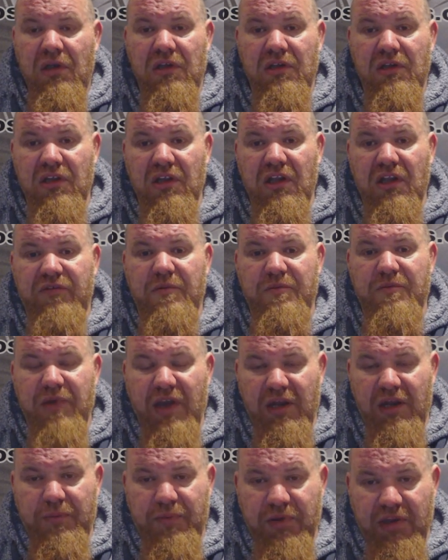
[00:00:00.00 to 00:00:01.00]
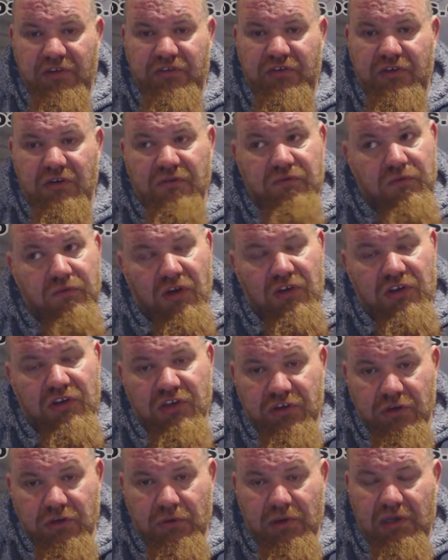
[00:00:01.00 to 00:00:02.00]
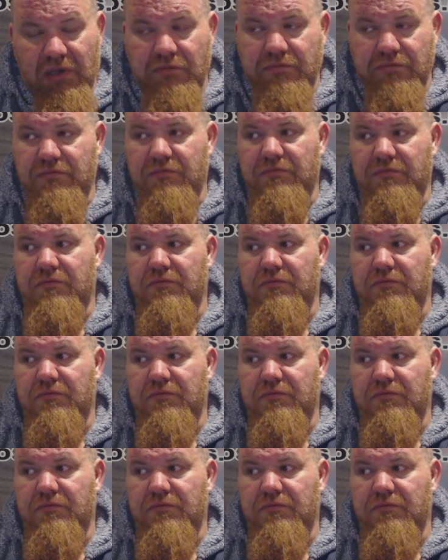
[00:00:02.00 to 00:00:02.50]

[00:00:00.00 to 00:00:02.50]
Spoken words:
And then you'll have a better picture of what you're doing.